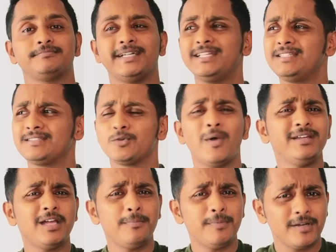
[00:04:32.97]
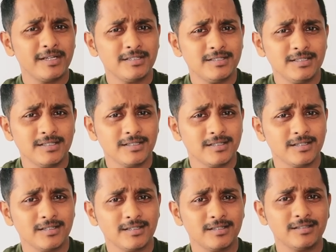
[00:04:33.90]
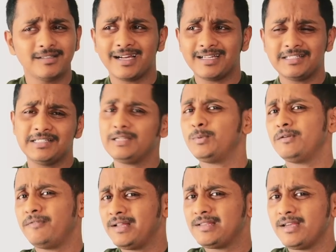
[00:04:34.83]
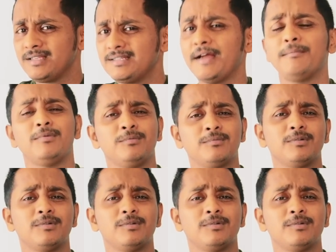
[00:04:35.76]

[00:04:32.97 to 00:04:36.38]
It's quite apparent that he will fail the exam